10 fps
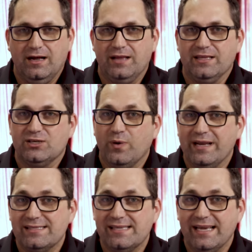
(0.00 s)
On the
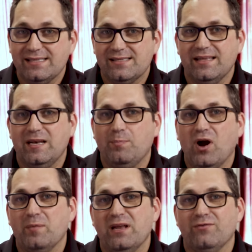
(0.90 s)
twenty-sixth, the
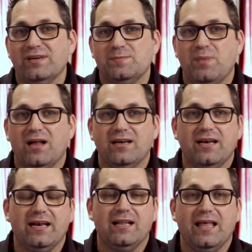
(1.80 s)
department
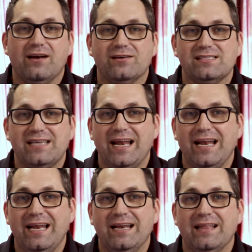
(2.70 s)
responded in a letter
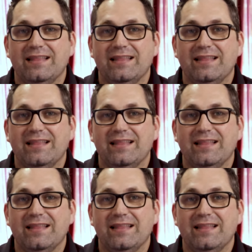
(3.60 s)
stating